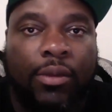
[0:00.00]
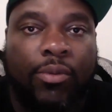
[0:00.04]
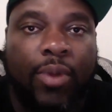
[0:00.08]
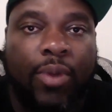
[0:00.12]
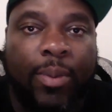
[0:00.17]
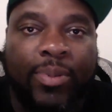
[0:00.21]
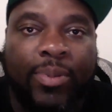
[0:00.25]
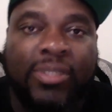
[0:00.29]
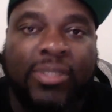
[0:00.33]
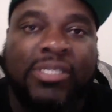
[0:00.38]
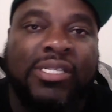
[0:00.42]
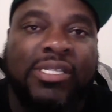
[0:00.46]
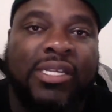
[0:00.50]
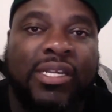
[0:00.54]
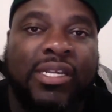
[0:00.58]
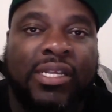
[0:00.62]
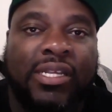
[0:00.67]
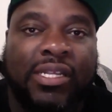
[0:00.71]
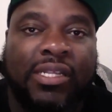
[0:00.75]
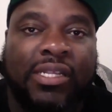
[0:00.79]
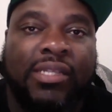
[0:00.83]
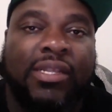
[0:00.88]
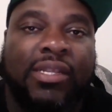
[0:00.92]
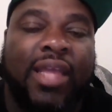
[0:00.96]

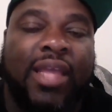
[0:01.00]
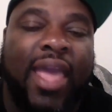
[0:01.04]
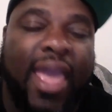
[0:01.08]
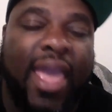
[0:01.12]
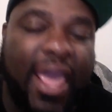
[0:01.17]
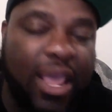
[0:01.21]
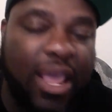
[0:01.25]
representing the